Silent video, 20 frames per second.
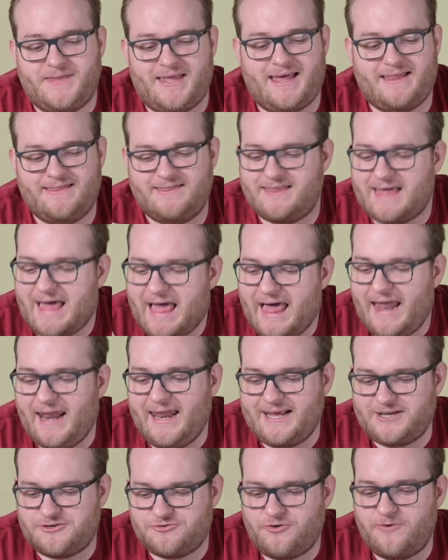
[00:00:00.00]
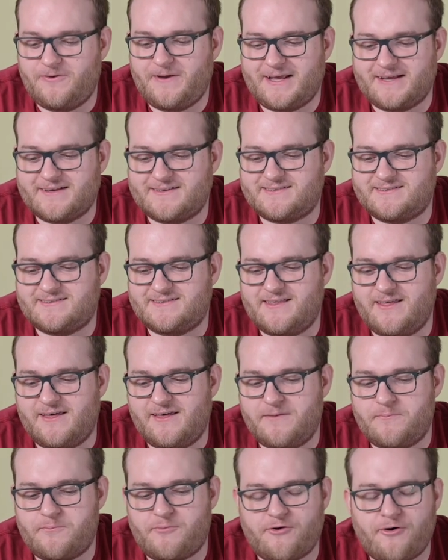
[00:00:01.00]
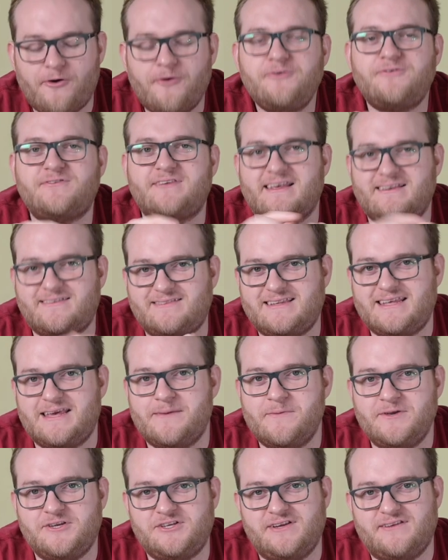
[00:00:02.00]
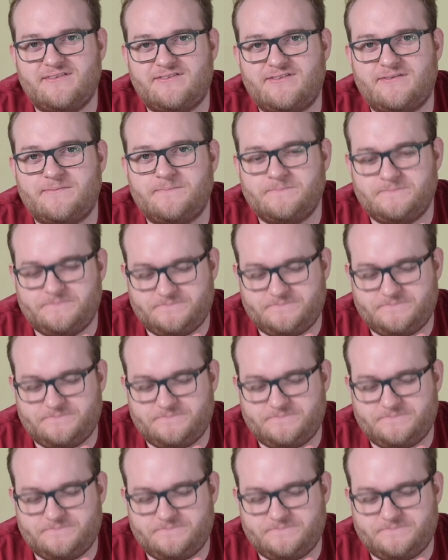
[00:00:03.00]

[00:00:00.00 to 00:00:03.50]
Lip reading: and the electronics that process the images.